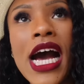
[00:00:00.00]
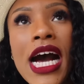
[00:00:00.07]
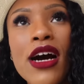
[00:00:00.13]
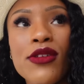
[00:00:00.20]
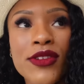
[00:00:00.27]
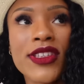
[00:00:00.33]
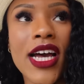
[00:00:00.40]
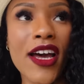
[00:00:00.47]

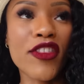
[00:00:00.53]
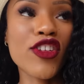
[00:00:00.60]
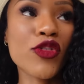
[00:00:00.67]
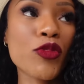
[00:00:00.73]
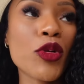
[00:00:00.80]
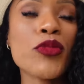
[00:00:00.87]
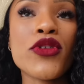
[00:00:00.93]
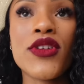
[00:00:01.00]
outside. There's
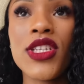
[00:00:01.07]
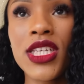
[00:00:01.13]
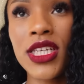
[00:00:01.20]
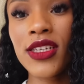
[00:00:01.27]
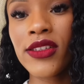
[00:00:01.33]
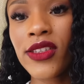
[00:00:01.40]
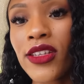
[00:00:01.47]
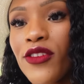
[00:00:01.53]
more
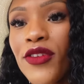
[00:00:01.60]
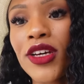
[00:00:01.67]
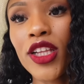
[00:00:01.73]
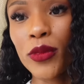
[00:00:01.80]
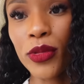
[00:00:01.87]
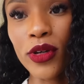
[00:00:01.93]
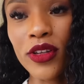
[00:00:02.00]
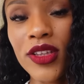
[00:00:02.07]
boutiques
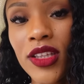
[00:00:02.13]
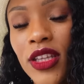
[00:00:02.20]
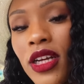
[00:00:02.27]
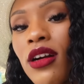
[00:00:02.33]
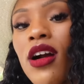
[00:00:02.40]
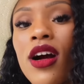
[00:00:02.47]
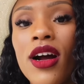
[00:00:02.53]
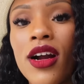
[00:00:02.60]
available than
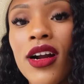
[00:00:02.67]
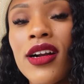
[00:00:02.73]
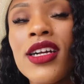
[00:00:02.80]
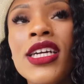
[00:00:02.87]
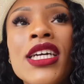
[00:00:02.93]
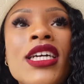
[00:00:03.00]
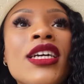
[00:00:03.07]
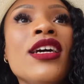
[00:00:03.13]
there are
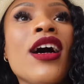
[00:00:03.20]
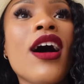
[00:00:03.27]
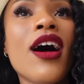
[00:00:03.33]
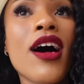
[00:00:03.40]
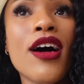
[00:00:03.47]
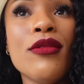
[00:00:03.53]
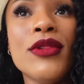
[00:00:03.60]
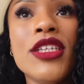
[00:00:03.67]

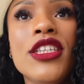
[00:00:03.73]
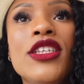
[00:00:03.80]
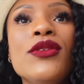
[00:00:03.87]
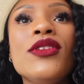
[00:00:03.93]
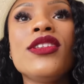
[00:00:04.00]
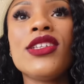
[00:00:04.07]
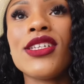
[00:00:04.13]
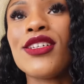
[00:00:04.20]
in
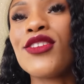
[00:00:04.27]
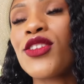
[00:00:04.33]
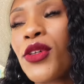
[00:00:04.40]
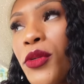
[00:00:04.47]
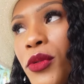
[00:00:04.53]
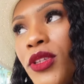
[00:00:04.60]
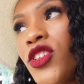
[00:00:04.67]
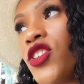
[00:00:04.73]
Houston.
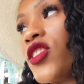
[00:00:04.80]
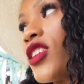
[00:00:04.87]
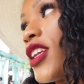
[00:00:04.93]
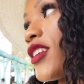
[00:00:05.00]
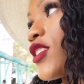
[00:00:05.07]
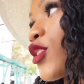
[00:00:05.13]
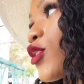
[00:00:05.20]
So it's just a nice